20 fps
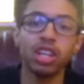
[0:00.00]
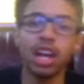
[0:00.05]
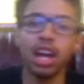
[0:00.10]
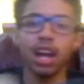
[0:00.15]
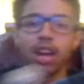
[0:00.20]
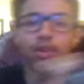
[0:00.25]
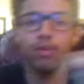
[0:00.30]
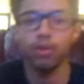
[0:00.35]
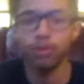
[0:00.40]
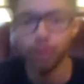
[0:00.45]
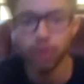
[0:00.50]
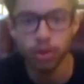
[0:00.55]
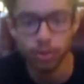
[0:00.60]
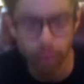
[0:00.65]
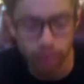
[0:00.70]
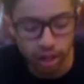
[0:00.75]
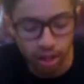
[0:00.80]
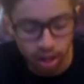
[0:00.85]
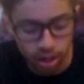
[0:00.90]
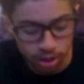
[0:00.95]
and review
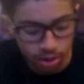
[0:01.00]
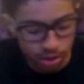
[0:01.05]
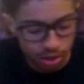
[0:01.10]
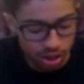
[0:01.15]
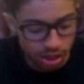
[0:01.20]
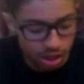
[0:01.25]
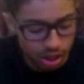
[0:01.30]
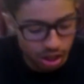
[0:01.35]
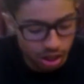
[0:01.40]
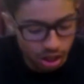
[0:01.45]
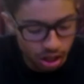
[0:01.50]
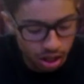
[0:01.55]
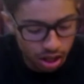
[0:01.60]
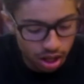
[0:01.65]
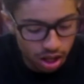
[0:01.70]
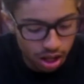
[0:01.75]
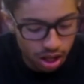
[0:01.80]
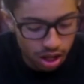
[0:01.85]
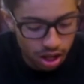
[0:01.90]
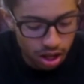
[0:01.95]
videos.
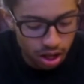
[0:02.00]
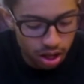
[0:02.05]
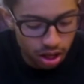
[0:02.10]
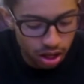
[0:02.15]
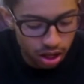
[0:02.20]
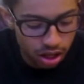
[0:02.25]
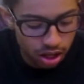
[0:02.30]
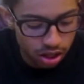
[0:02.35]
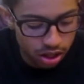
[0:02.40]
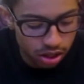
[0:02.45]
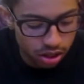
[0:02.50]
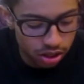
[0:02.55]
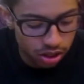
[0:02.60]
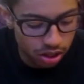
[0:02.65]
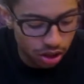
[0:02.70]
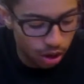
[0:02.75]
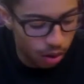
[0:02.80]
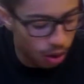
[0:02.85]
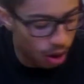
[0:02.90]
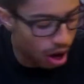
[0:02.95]

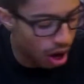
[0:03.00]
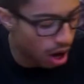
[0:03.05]
So,